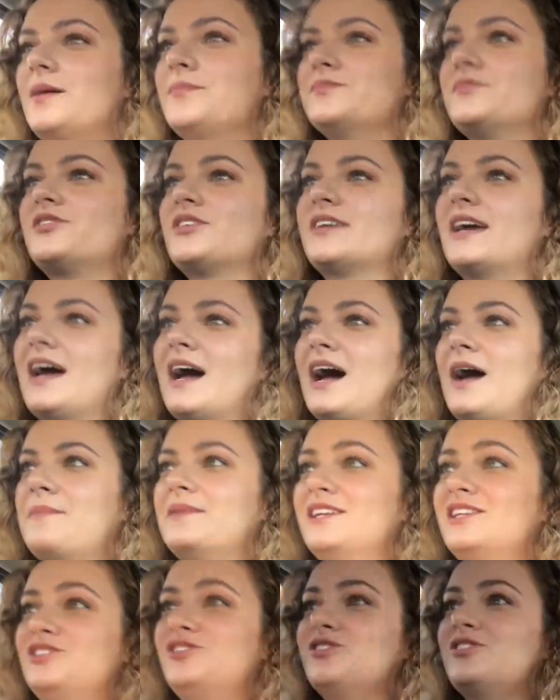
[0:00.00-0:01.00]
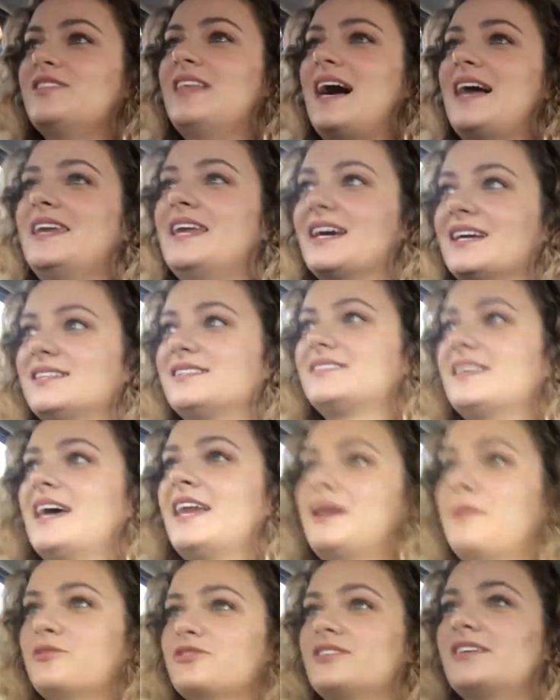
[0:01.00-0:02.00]
So yeah, I'm gonna do that next, and
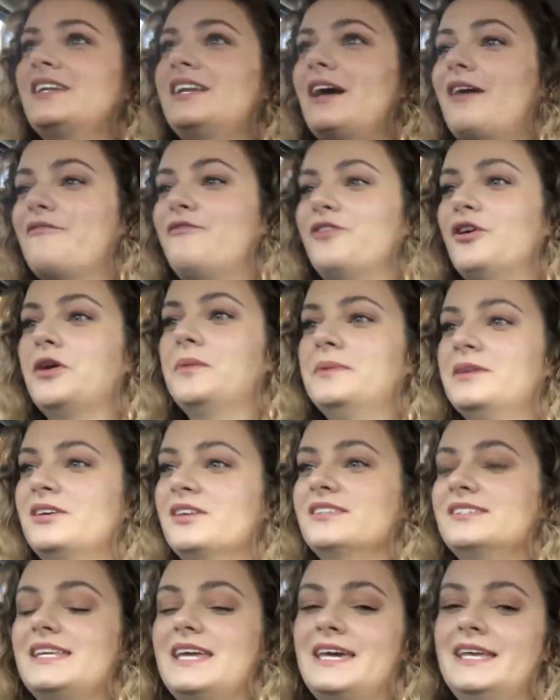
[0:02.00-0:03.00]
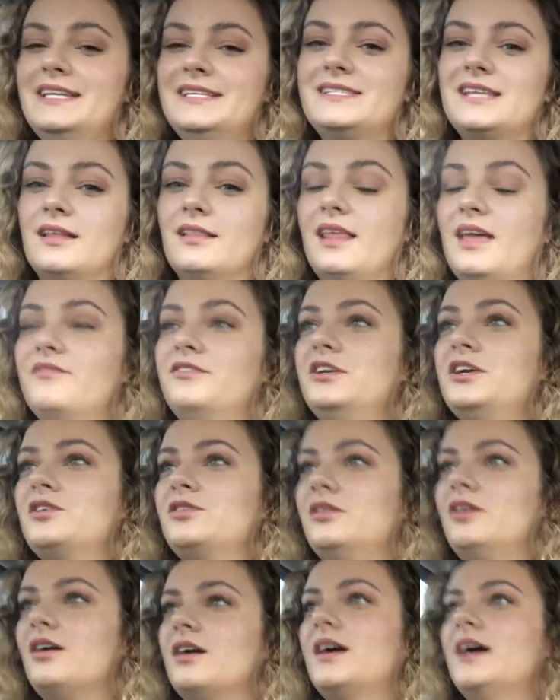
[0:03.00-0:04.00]
I'm also gonna get food because it is 11
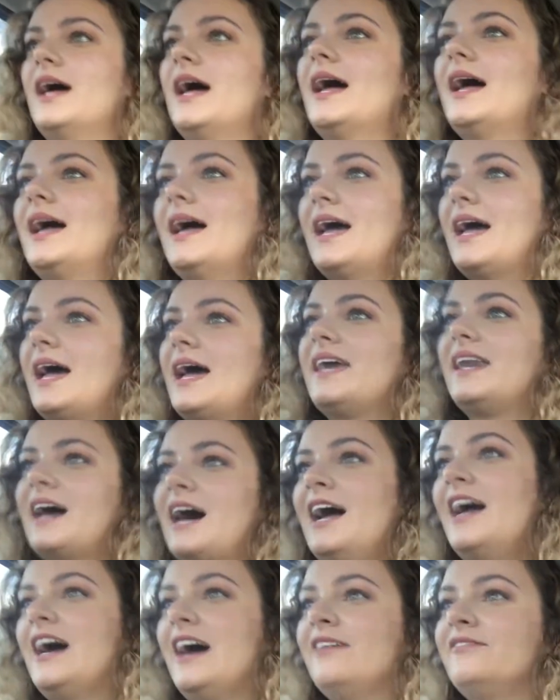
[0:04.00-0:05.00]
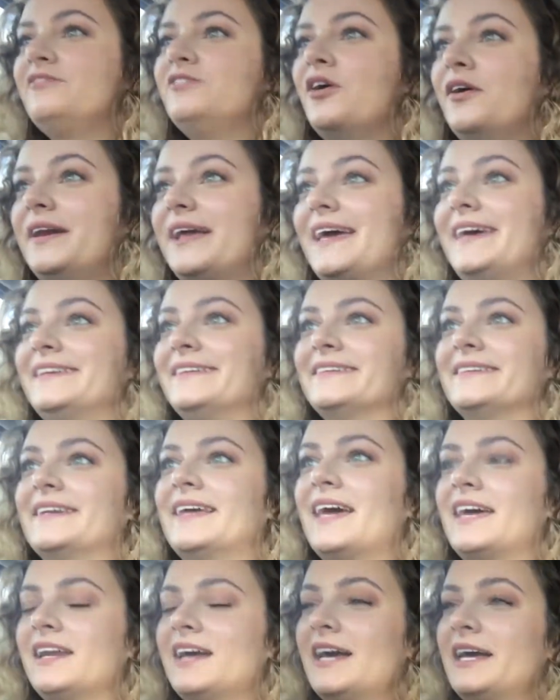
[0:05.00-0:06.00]
o'clock and I have not
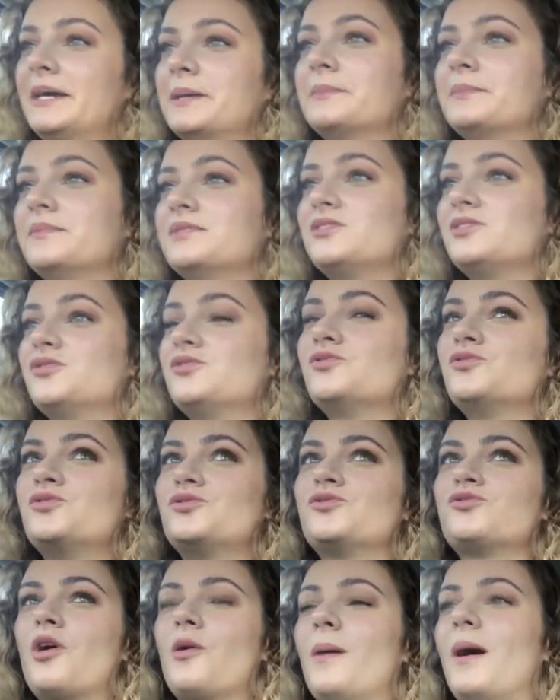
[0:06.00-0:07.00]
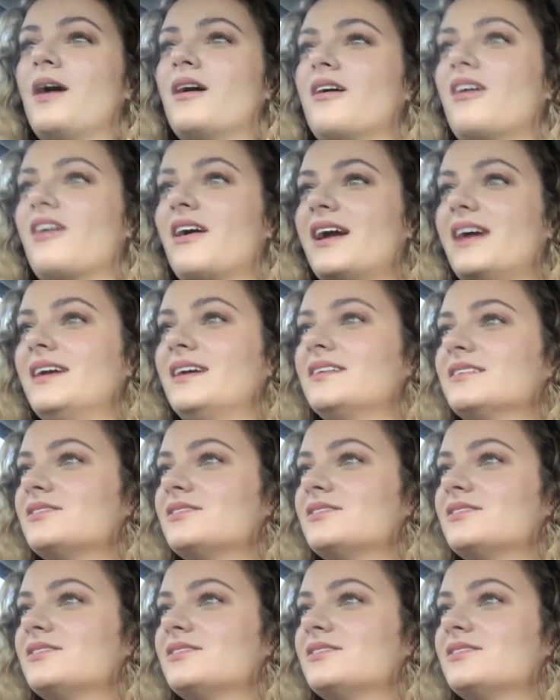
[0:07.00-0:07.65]
eaten and I am so hungry.